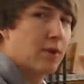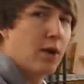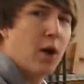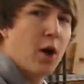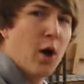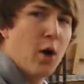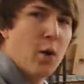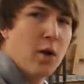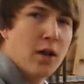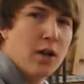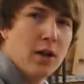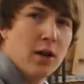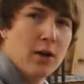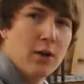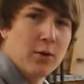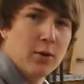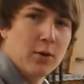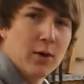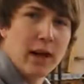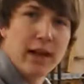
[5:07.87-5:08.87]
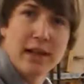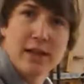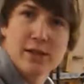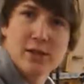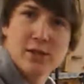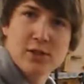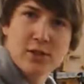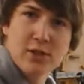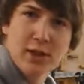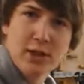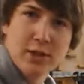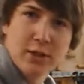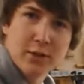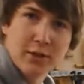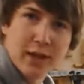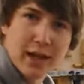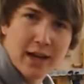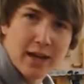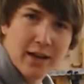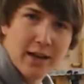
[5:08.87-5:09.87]
Oh, hello. I didn't see you
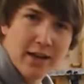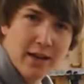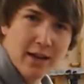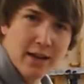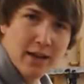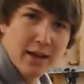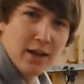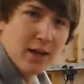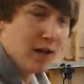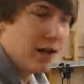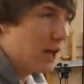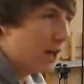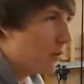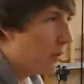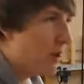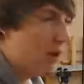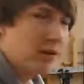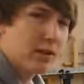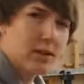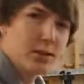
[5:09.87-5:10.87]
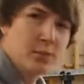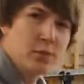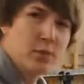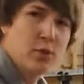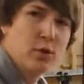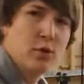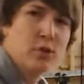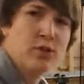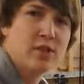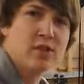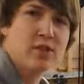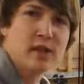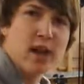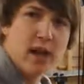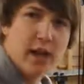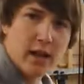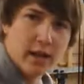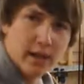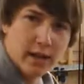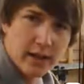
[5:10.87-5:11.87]
there. Welcome to
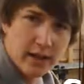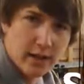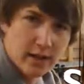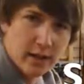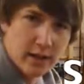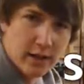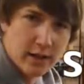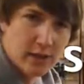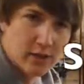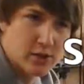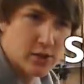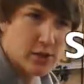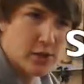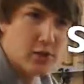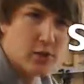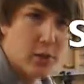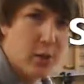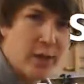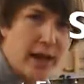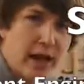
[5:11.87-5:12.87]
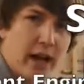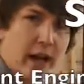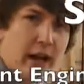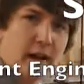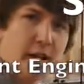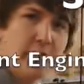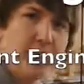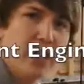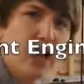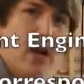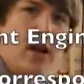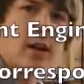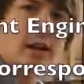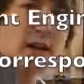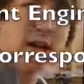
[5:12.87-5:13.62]
Design. This is where young